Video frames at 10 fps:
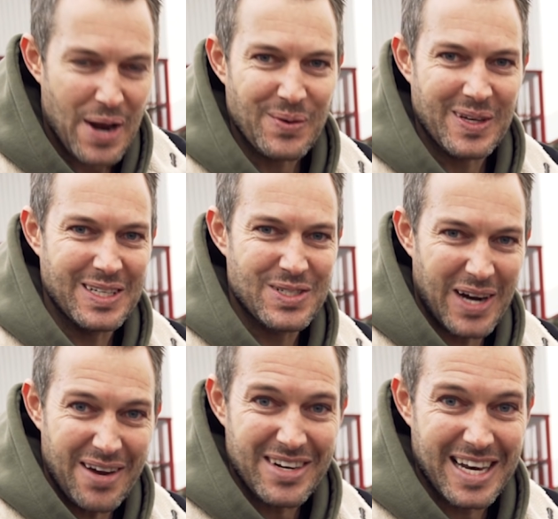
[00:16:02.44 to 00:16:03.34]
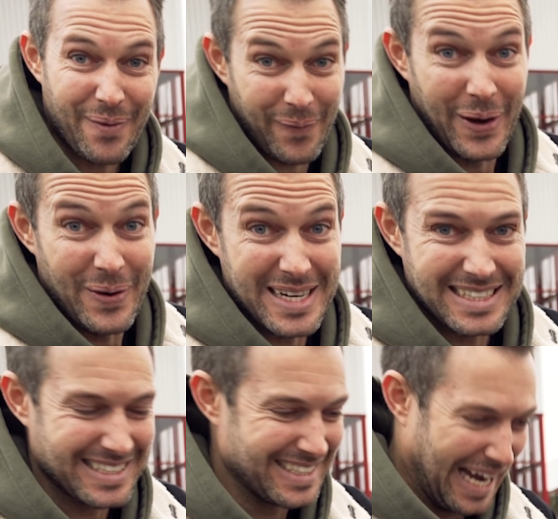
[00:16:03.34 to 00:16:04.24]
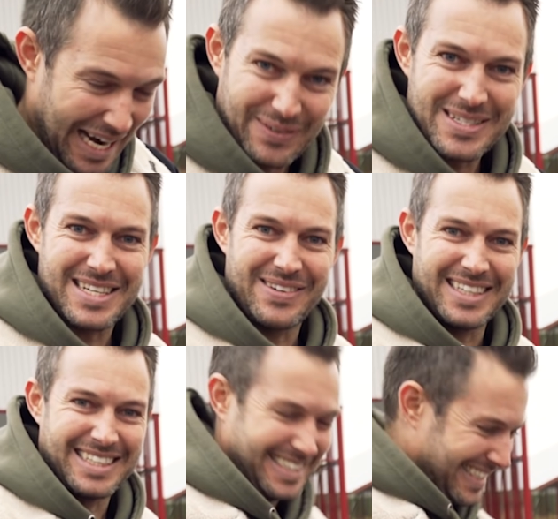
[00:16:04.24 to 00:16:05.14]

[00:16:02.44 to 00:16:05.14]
and we're going to drive it like we own it and like we stole it.